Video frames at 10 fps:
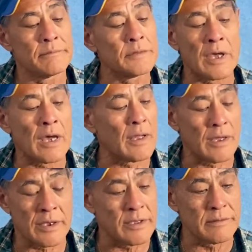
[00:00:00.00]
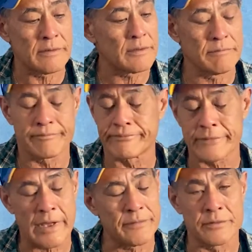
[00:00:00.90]
nah, I'm
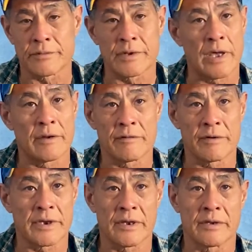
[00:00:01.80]
not doing that ever again.